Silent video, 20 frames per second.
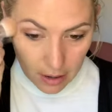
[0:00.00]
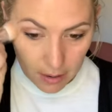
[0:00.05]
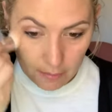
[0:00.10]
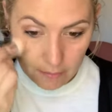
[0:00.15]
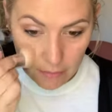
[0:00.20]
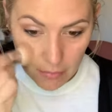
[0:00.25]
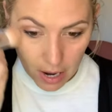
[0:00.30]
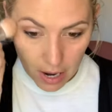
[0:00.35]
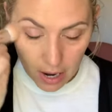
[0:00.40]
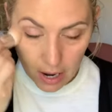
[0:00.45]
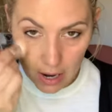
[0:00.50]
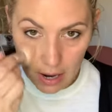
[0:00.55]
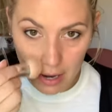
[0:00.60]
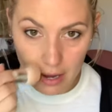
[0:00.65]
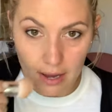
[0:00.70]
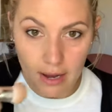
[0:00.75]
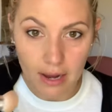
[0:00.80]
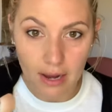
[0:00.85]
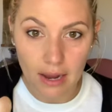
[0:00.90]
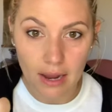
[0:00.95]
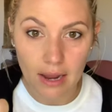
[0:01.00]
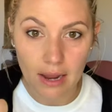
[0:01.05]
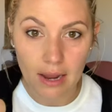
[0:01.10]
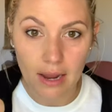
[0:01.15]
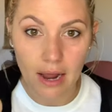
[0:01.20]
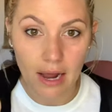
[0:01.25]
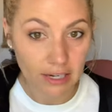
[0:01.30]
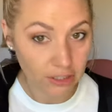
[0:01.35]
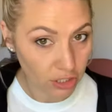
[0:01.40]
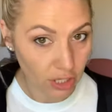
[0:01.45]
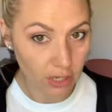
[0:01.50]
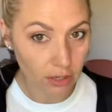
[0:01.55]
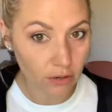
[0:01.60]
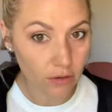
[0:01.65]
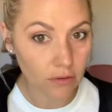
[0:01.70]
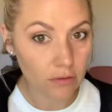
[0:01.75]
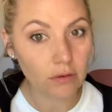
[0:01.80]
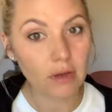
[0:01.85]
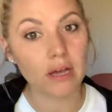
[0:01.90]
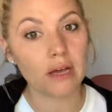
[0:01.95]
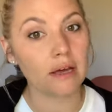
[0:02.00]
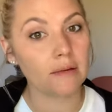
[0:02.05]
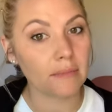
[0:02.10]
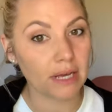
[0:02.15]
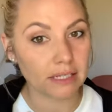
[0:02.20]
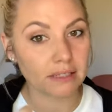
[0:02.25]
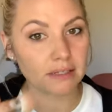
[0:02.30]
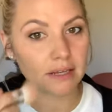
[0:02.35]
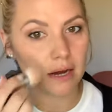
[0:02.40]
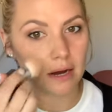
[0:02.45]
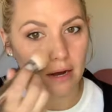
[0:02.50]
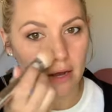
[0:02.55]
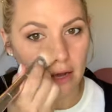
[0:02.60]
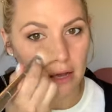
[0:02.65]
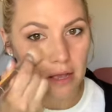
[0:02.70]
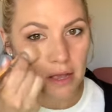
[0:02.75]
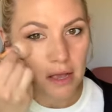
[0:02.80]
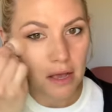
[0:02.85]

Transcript: my eyeshadow and mascara.